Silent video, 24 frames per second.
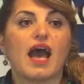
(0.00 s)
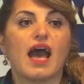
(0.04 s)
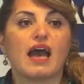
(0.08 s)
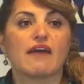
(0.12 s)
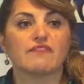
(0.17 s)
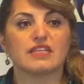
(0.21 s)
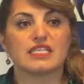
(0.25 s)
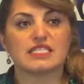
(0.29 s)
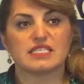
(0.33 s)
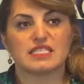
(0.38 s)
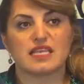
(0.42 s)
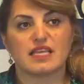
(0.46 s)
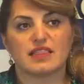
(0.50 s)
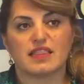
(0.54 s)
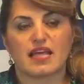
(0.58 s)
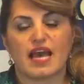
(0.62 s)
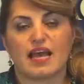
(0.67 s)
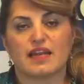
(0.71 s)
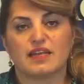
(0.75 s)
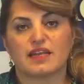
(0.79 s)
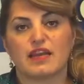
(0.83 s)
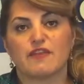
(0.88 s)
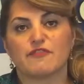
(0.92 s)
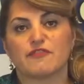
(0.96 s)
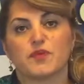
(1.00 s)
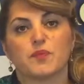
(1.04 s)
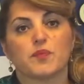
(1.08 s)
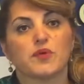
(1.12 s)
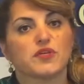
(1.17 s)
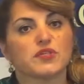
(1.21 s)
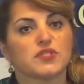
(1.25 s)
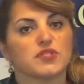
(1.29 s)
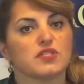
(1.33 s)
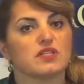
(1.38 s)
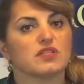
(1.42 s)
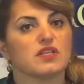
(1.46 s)
Having said that, if the
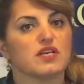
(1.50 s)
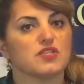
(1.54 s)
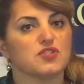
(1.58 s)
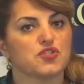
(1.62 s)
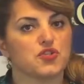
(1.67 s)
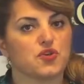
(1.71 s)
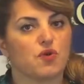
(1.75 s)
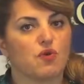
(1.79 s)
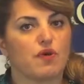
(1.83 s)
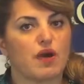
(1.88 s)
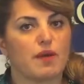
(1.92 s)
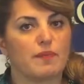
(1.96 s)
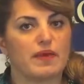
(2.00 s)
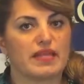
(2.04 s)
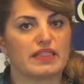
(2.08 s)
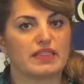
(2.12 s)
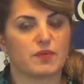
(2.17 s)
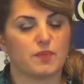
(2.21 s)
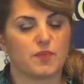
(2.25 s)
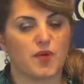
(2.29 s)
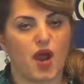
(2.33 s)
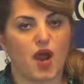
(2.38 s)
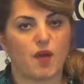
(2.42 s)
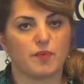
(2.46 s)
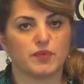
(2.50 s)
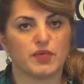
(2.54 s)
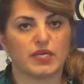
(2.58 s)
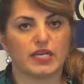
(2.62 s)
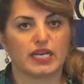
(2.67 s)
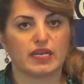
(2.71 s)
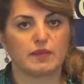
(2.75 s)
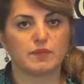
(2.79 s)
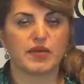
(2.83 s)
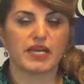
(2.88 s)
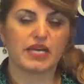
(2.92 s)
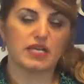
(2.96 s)
person does show up at the
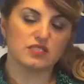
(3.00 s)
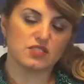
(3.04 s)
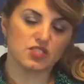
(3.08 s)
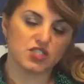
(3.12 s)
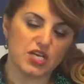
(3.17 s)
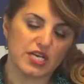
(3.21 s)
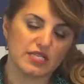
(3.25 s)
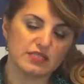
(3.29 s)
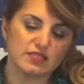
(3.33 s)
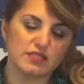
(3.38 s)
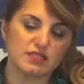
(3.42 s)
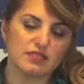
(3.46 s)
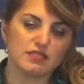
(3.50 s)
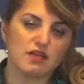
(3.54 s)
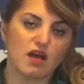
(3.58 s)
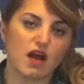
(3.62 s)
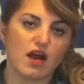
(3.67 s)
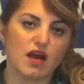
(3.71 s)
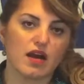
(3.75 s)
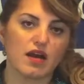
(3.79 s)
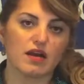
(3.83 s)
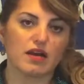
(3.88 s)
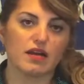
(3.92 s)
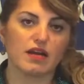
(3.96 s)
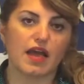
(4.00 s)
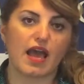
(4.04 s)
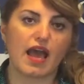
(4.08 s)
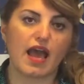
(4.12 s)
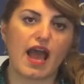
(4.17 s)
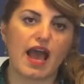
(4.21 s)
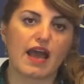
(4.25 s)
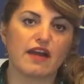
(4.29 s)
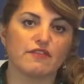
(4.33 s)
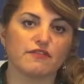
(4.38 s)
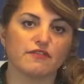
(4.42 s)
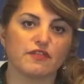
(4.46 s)
property, because chances are
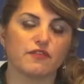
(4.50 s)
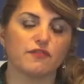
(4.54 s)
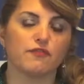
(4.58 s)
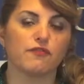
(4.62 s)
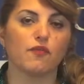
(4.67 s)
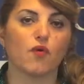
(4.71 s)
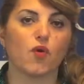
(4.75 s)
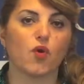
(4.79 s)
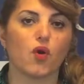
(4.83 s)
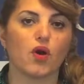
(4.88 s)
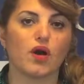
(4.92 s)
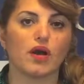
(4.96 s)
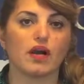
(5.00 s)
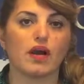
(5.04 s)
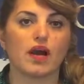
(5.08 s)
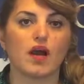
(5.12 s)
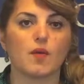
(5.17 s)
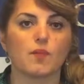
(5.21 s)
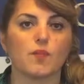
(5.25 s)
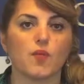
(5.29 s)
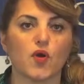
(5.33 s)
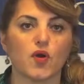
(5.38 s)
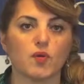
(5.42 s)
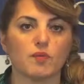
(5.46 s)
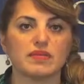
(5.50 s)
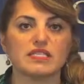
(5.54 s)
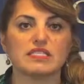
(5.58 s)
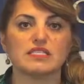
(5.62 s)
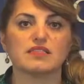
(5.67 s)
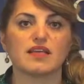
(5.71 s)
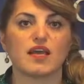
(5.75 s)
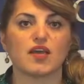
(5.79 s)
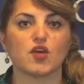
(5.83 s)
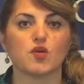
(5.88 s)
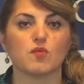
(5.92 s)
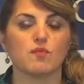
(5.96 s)
out of the 4
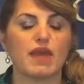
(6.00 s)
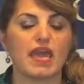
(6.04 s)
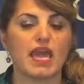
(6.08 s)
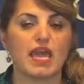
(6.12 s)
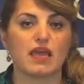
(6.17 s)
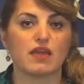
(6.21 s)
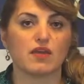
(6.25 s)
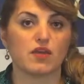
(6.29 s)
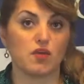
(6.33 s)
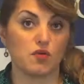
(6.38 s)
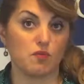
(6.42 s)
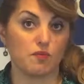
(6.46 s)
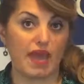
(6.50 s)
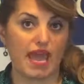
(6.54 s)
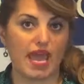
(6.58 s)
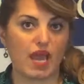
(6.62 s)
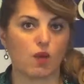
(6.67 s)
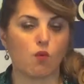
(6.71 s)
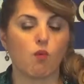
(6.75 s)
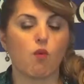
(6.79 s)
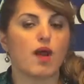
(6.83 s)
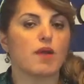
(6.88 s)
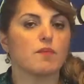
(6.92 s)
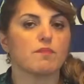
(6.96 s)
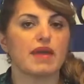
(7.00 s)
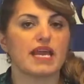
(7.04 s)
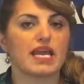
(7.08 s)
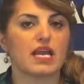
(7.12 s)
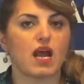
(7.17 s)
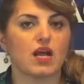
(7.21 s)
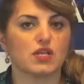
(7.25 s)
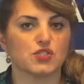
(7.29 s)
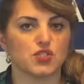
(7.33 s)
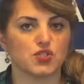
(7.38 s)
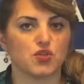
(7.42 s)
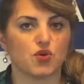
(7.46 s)
appointments that you make, 1 may
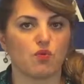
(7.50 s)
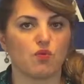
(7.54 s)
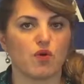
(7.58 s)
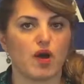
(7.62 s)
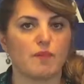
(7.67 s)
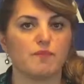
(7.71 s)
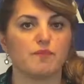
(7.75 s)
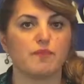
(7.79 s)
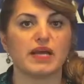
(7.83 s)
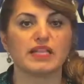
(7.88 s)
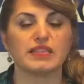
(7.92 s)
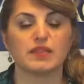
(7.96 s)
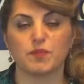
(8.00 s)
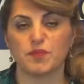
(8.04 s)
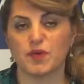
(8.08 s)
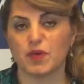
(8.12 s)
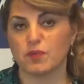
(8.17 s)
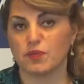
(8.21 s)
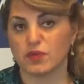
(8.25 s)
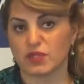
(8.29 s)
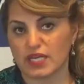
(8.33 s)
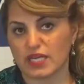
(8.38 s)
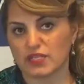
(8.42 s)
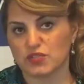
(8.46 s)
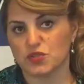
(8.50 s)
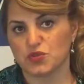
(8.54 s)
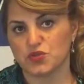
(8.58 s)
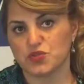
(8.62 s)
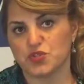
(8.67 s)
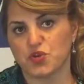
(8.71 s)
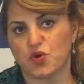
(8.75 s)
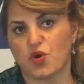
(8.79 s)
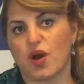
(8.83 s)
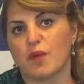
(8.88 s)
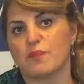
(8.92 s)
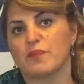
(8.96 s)
not show up. But the people that do
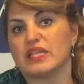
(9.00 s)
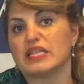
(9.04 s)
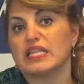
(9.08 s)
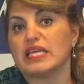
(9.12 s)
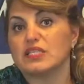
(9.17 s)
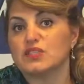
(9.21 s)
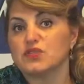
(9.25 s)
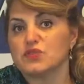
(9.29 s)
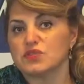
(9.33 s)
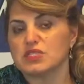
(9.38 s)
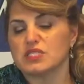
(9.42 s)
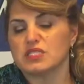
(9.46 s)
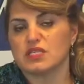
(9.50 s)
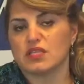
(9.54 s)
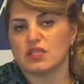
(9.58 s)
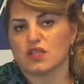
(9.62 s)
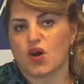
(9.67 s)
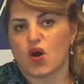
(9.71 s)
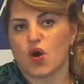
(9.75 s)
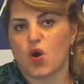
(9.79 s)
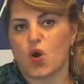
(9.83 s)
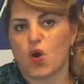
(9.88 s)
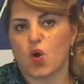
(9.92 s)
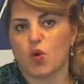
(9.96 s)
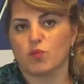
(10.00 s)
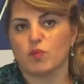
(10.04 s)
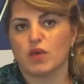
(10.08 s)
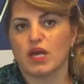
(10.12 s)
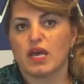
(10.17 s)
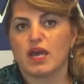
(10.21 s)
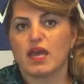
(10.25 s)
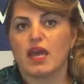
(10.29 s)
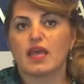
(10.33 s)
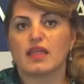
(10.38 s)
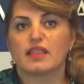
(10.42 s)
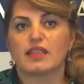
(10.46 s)
show up and they do see the home,
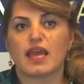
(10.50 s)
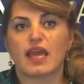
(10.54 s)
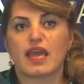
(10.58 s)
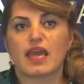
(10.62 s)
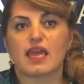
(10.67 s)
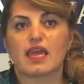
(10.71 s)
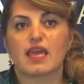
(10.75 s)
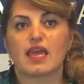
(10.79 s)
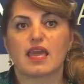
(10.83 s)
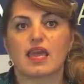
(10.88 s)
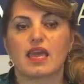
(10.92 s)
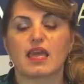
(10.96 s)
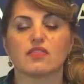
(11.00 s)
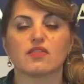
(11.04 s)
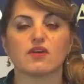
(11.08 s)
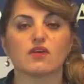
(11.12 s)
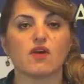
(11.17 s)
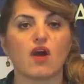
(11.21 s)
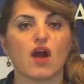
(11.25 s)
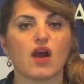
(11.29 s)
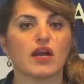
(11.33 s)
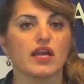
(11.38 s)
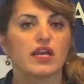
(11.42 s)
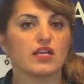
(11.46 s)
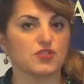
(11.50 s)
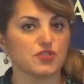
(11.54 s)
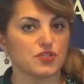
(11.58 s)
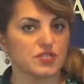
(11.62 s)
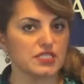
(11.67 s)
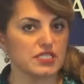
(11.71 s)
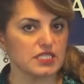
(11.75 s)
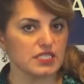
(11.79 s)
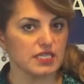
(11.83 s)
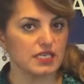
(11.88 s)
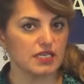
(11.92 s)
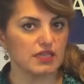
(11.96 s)
they either are
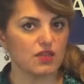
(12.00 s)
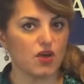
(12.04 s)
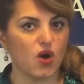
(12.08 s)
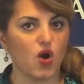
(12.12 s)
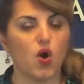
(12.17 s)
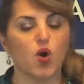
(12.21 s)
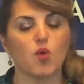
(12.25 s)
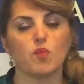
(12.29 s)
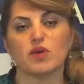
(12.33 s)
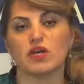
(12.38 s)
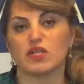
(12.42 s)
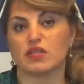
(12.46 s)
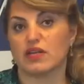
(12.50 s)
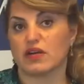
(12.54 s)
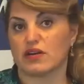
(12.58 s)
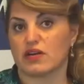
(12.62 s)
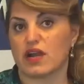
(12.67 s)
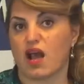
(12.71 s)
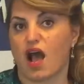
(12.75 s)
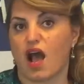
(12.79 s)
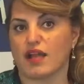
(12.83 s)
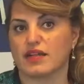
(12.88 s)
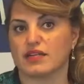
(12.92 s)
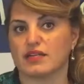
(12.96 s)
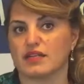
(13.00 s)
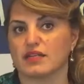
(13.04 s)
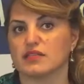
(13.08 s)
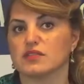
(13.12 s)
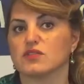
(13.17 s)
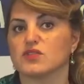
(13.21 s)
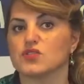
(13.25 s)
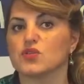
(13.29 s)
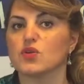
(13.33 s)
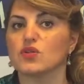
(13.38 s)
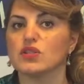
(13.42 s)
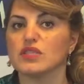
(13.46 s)
interested in the home or they're not.
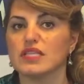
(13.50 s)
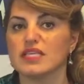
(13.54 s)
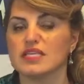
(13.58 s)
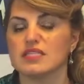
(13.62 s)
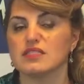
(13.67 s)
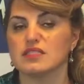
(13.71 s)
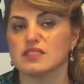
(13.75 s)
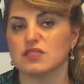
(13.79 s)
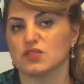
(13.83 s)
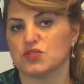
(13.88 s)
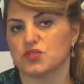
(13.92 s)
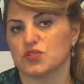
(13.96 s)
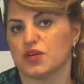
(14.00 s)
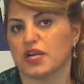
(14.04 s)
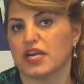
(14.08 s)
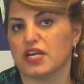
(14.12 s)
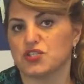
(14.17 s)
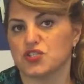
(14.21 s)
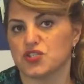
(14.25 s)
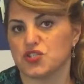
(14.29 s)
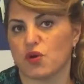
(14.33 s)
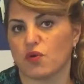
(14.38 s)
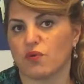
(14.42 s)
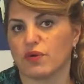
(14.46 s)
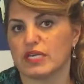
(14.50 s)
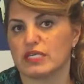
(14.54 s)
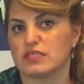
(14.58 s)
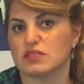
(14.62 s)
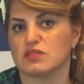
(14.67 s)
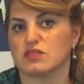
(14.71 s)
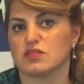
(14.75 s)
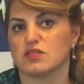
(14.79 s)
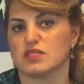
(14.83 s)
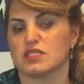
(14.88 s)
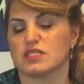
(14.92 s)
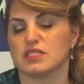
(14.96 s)
So listen during
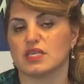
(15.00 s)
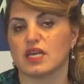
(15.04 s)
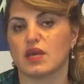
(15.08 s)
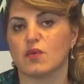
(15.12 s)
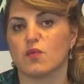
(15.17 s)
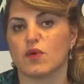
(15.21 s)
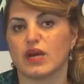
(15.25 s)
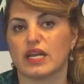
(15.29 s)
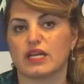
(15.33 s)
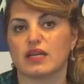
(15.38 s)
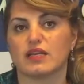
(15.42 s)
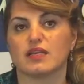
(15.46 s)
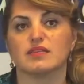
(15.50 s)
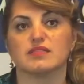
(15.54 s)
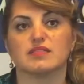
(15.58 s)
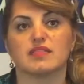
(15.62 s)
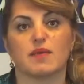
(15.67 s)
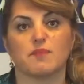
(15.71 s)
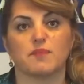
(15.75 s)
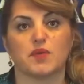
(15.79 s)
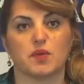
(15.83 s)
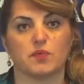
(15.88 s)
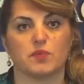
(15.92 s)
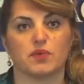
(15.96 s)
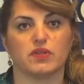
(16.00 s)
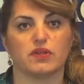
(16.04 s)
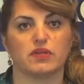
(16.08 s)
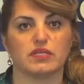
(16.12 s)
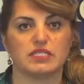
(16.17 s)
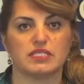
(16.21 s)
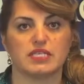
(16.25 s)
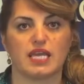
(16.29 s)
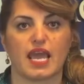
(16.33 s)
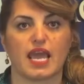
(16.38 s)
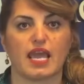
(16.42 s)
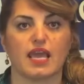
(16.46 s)
showings to see what it is that people are
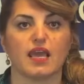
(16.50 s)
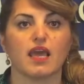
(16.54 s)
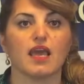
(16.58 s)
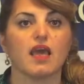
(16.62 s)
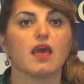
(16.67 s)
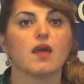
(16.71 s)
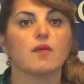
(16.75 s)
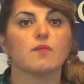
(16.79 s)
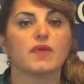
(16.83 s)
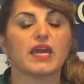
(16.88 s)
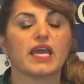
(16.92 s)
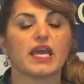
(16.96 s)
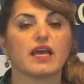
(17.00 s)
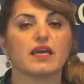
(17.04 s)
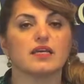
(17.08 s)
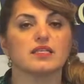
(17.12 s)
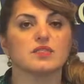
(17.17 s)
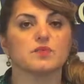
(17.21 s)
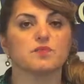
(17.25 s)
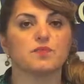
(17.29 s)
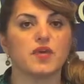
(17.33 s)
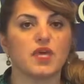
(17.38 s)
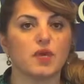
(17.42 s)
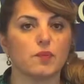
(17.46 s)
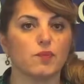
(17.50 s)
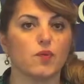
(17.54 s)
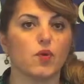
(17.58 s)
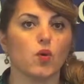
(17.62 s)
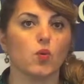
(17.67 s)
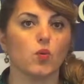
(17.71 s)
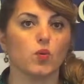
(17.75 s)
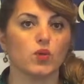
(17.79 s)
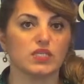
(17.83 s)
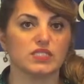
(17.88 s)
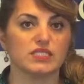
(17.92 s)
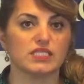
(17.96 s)
saying, because
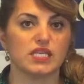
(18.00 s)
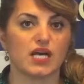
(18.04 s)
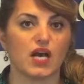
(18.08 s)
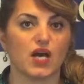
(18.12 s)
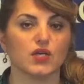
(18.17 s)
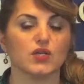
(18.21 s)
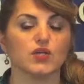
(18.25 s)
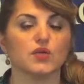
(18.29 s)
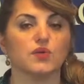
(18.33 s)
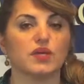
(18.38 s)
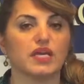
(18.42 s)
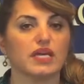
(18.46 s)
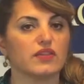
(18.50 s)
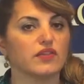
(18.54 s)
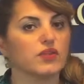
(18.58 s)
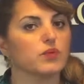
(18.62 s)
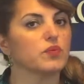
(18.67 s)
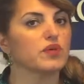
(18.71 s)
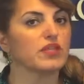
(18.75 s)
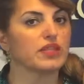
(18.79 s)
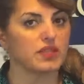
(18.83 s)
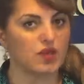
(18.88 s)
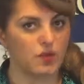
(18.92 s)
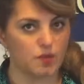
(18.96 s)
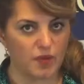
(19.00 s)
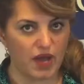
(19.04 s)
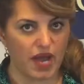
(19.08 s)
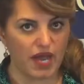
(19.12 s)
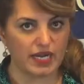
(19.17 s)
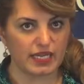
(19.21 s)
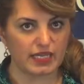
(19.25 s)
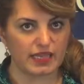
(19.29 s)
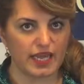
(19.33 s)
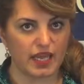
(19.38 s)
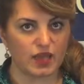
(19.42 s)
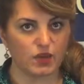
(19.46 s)
people will tell you either with their
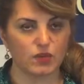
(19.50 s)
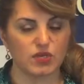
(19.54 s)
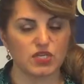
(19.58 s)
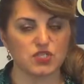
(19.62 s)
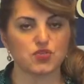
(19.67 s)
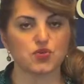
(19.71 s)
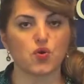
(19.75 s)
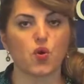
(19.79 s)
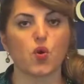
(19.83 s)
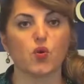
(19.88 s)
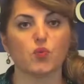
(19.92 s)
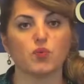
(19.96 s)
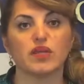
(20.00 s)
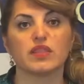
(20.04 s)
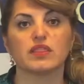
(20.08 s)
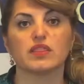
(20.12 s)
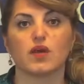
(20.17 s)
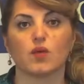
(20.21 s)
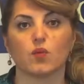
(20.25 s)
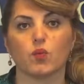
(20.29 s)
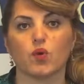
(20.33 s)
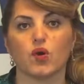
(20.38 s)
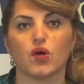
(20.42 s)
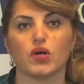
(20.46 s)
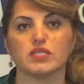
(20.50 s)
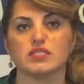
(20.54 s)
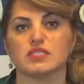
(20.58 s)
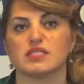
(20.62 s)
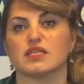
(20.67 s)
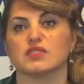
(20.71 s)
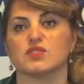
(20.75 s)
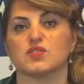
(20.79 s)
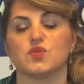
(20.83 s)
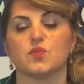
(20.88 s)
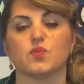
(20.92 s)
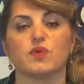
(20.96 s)
body language or with their words
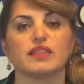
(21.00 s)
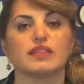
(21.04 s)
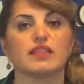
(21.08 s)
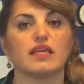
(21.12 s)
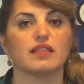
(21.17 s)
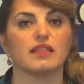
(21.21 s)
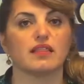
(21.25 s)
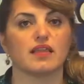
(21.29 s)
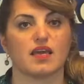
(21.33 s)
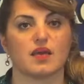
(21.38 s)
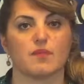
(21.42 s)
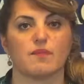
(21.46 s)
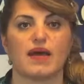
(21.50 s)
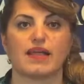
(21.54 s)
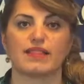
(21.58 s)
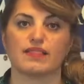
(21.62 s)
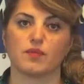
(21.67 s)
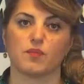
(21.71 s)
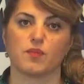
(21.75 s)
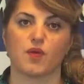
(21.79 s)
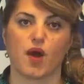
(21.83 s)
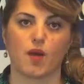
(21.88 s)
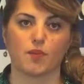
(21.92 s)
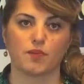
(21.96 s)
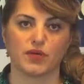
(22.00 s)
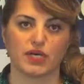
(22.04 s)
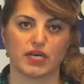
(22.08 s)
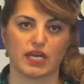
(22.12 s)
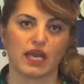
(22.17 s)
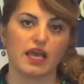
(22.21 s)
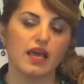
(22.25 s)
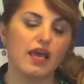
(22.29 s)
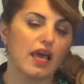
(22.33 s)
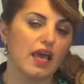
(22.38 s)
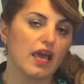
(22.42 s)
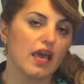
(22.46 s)
as to what they think about the
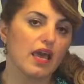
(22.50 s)
property.